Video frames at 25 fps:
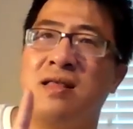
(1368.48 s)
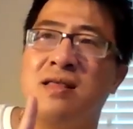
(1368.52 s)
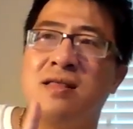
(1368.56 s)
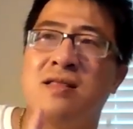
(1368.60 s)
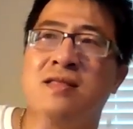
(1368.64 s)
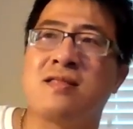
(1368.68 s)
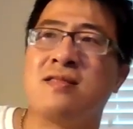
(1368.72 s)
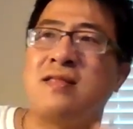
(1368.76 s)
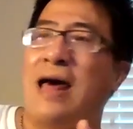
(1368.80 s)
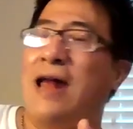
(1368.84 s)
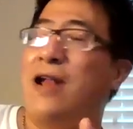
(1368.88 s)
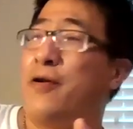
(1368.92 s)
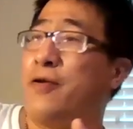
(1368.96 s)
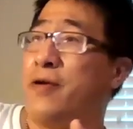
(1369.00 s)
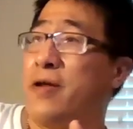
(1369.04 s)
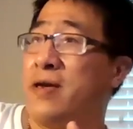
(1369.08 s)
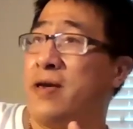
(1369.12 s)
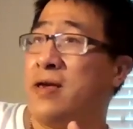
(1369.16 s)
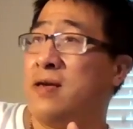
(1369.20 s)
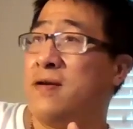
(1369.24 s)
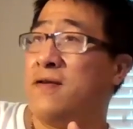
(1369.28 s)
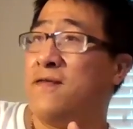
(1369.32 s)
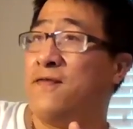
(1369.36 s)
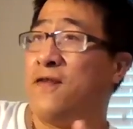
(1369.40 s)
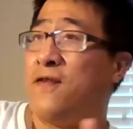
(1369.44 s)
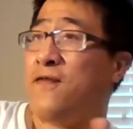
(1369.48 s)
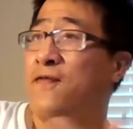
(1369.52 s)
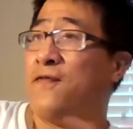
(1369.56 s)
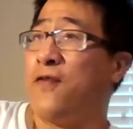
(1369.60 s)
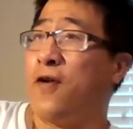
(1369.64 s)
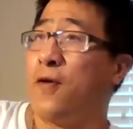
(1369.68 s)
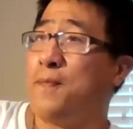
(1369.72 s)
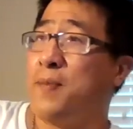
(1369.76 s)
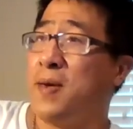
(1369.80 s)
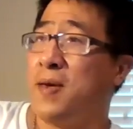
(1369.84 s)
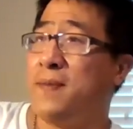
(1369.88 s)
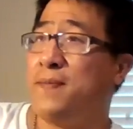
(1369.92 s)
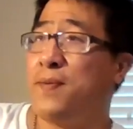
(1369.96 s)
salary for
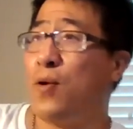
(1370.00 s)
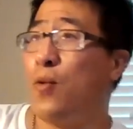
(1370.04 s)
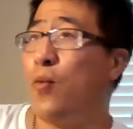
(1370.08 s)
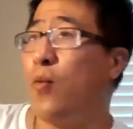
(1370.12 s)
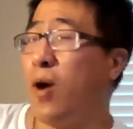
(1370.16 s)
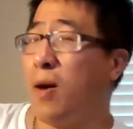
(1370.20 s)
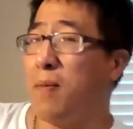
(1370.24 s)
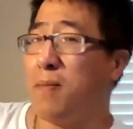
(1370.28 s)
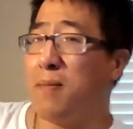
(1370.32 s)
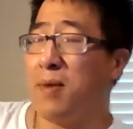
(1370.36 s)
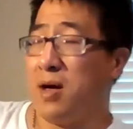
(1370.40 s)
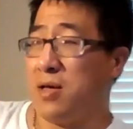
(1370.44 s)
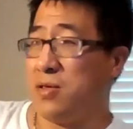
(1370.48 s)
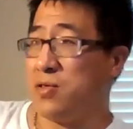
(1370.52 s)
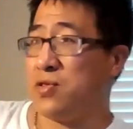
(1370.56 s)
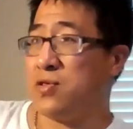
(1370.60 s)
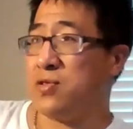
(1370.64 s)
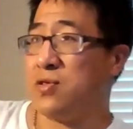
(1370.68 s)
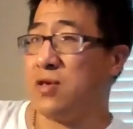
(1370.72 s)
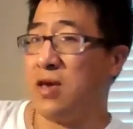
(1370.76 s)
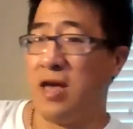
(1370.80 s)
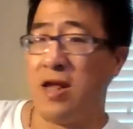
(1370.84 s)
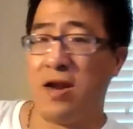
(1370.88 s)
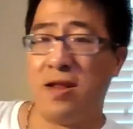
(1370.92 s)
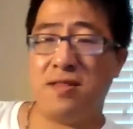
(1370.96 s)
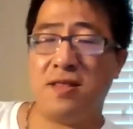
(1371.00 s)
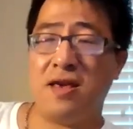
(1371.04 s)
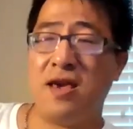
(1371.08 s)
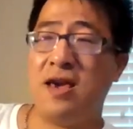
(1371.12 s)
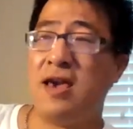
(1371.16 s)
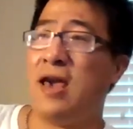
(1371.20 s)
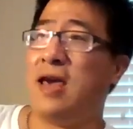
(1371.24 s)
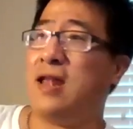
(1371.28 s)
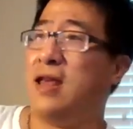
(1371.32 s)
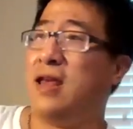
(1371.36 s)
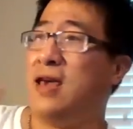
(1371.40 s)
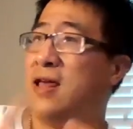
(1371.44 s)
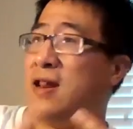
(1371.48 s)
4 people 1 month. And they
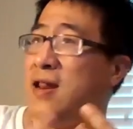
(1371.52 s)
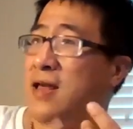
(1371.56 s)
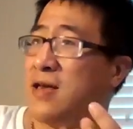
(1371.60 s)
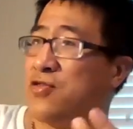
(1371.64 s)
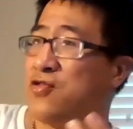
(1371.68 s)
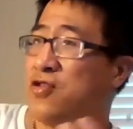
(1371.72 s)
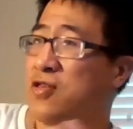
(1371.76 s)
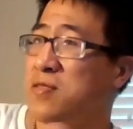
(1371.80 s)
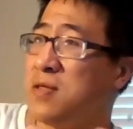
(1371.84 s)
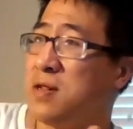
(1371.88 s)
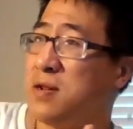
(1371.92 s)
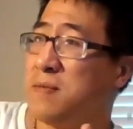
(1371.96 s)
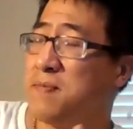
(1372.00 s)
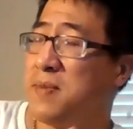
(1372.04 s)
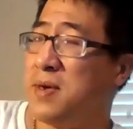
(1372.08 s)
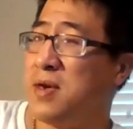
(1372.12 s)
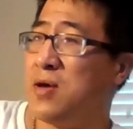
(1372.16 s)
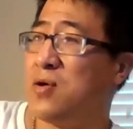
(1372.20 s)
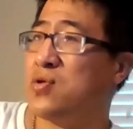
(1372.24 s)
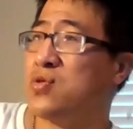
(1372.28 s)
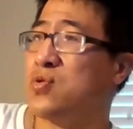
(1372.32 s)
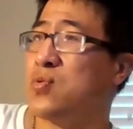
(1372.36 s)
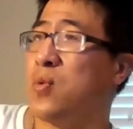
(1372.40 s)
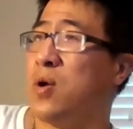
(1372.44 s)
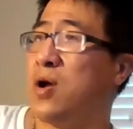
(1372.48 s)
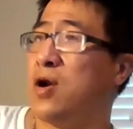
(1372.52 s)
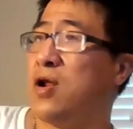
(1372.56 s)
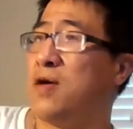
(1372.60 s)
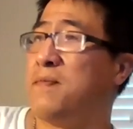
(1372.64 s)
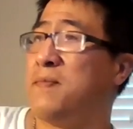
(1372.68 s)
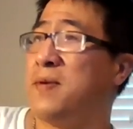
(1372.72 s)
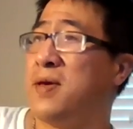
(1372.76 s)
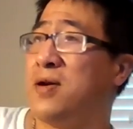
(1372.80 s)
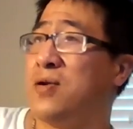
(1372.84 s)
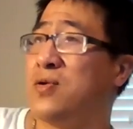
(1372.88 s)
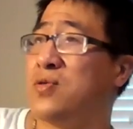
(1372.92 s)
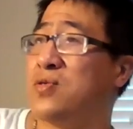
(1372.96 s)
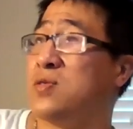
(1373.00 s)
had electricity bills, water
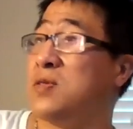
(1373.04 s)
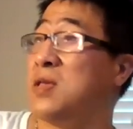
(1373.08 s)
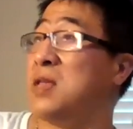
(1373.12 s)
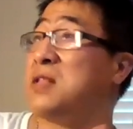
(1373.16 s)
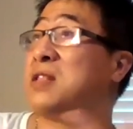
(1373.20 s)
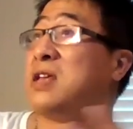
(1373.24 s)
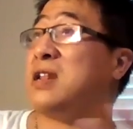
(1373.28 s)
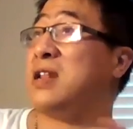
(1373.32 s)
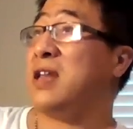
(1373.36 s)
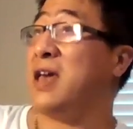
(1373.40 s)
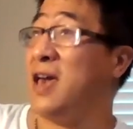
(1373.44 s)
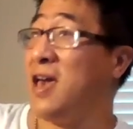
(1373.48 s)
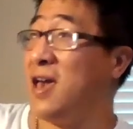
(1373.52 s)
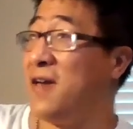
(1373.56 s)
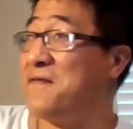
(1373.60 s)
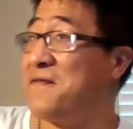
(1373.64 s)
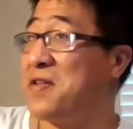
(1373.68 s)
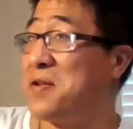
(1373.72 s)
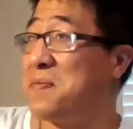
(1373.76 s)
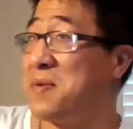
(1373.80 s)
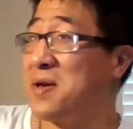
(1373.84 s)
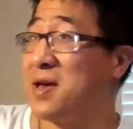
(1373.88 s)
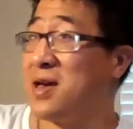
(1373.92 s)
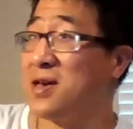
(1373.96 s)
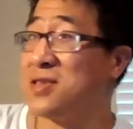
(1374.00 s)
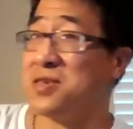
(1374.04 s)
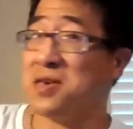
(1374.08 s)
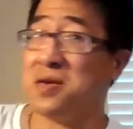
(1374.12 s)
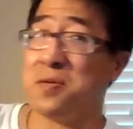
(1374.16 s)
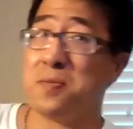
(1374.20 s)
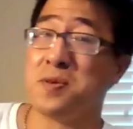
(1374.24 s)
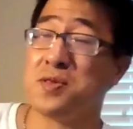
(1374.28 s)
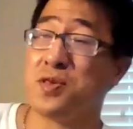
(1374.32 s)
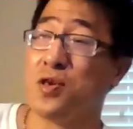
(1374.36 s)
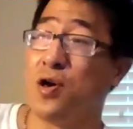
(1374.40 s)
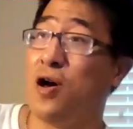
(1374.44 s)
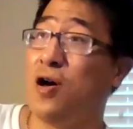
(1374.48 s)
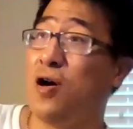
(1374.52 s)
bills. They didn't have it because it
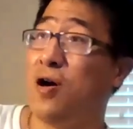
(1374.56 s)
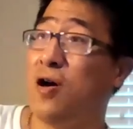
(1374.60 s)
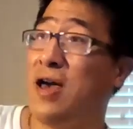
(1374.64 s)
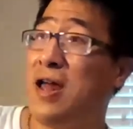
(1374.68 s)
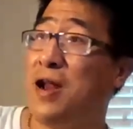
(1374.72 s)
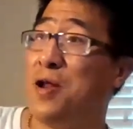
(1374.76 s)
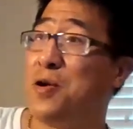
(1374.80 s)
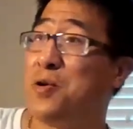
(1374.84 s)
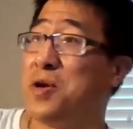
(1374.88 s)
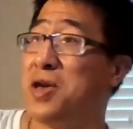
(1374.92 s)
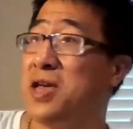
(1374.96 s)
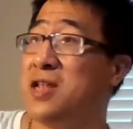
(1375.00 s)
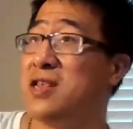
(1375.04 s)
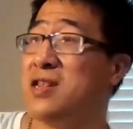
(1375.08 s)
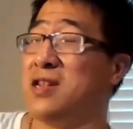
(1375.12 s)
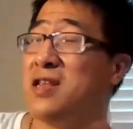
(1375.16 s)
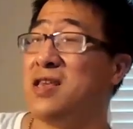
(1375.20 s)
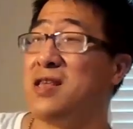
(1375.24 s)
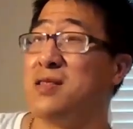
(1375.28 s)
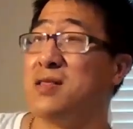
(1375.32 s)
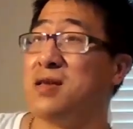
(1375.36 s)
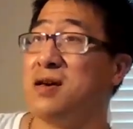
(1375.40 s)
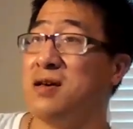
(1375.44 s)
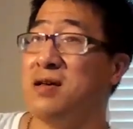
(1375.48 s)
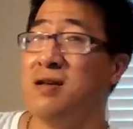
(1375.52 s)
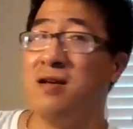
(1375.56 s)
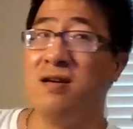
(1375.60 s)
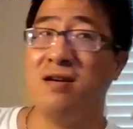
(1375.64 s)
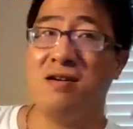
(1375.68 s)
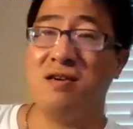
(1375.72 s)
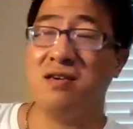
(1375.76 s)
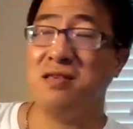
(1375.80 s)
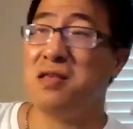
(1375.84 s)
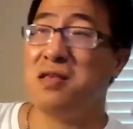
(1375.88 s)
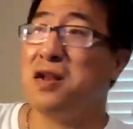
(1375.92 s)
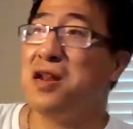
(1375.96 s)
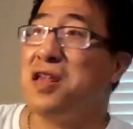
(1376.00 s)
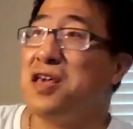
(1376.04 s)
was all allocated
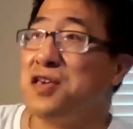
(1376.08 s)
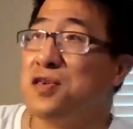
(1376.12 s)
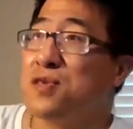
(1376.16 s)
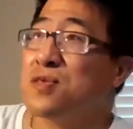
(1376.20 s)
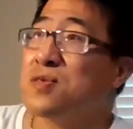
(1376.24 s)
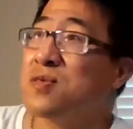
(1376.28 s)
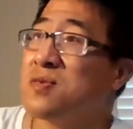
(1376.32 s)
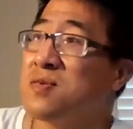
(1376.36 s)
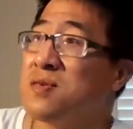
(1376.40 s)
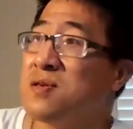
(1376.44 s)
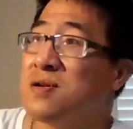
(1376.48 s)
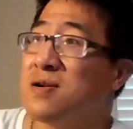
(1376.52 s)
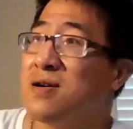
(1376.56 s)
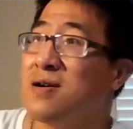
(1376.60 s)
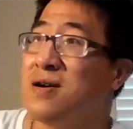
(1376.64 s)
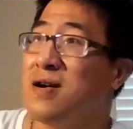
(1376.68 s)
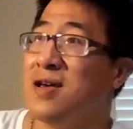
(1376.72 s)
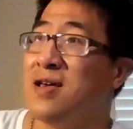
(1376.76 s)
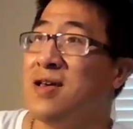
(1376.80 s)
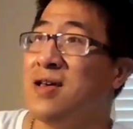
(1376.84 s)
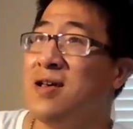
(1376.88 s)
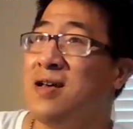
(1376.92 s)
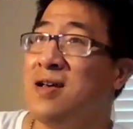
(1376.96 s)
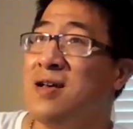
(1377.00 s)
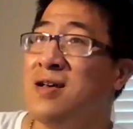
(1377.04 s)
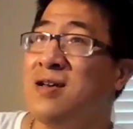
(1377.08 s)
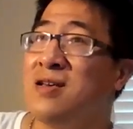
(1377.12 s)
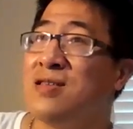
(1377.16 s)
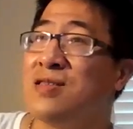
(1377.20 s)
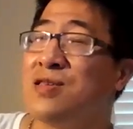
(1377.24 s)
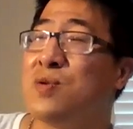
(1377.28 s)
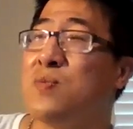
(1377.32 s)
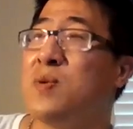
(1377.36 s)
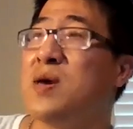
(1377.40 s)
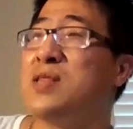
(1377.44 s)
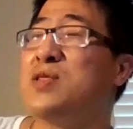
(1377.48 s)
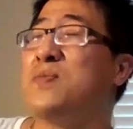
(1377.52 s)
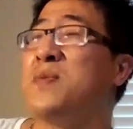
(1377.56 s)
in the lease, right? So
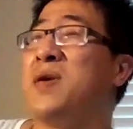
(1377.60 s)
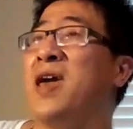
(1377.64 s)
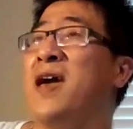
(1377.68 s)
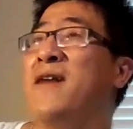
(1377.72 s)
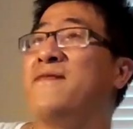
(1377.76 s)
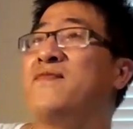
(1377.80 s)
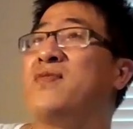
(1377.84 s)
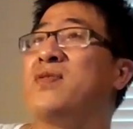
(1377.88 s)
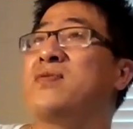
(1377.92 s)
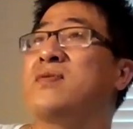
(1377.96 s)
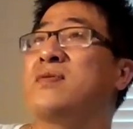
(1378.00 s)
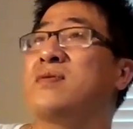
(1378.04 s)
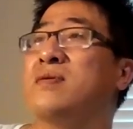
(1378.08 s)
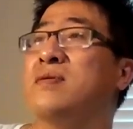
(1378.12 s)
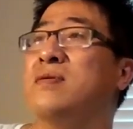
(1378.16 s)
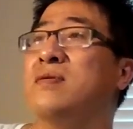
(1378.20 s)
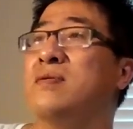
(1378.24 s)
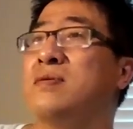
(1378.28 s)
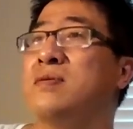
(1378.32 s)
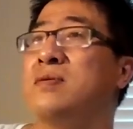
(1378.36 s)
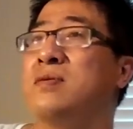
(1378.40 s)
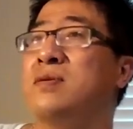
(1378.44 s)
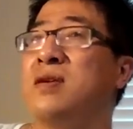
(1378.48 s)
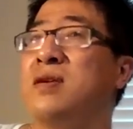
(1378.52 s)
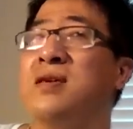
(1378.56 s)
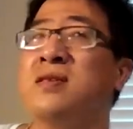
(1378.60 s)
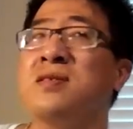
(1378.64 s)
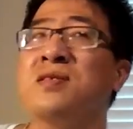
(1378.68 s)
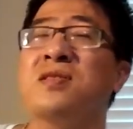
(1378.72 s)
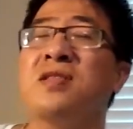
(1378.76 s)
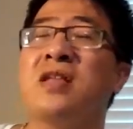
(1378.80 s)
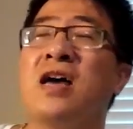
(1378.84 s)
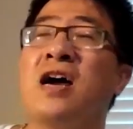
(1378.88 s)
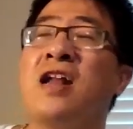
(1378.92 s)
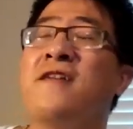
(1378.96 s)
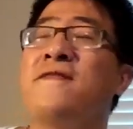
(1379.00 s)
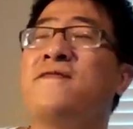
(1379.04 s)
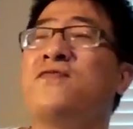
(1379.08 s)
what do we have to do?
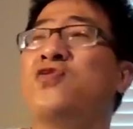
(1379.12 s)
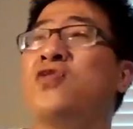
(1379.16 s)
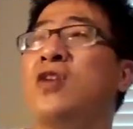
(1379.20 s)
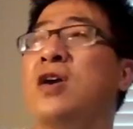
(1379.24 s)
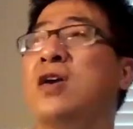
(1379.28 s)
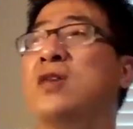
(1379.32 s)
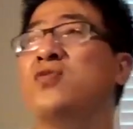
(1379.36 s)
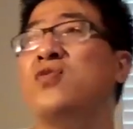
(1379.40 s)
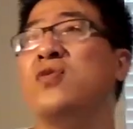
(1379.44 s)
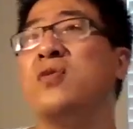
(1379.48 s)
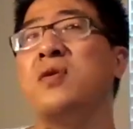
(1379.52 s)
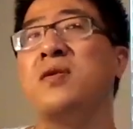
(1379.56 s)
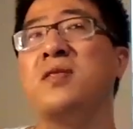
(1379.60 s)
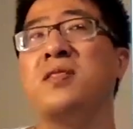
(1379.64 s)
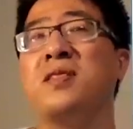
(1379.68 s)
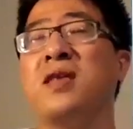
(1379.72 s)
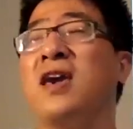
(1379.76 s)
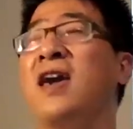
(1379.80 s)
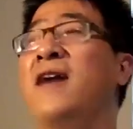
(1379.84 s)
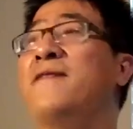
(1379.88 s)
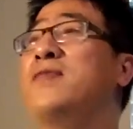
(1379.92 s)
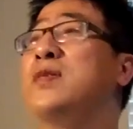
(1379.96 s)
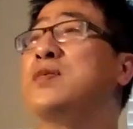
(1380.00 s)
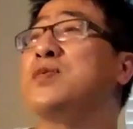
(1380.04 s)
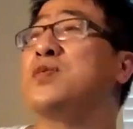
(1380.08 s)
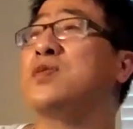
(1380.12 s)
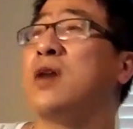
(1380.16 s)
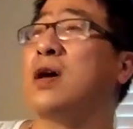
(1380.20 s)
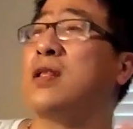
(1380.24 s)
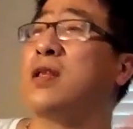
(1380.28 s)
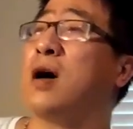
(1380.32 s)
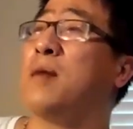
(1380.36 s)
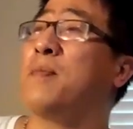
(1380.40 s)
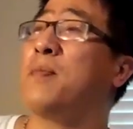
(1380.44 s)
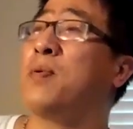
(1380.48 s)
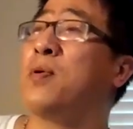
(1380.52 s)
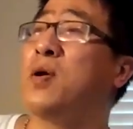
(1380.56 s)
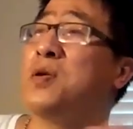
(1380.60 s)
Instead of changing, they haven't started
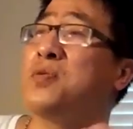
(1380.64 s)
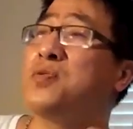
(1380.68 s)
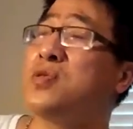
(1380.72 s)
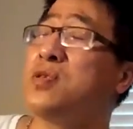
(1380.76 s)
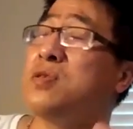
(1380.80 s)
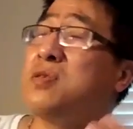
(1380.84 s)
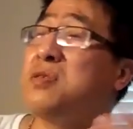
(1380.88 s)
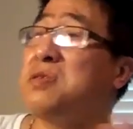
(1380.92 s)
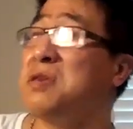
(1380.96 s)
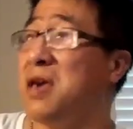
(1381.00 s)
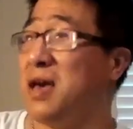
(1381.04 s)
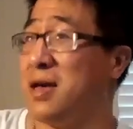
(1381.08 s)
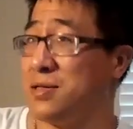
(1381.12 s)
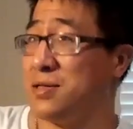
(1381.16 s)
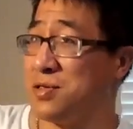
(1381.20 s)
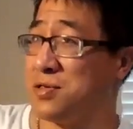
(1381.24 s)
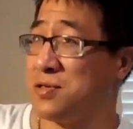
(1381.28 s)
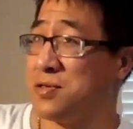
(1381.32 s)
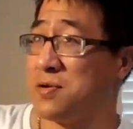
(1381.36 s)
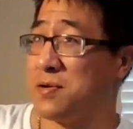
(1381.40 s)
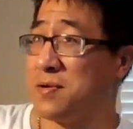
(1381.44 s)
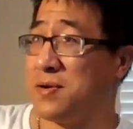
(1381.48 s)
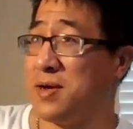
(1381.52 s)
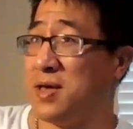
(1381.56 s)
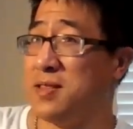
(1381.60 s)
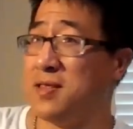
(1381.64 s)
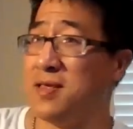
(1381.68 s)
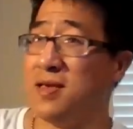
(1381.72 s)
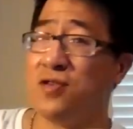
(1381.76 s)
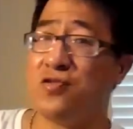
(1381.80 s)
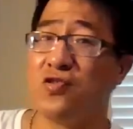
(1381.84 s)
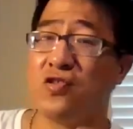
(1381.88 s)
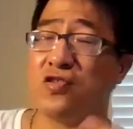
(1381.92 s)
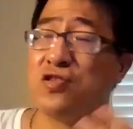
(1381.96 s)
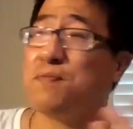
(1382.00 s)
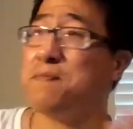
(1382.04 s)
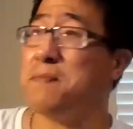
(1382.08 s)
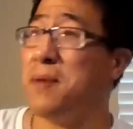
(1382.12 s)
operation yet, right? They are
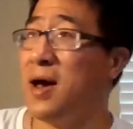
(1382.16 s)
just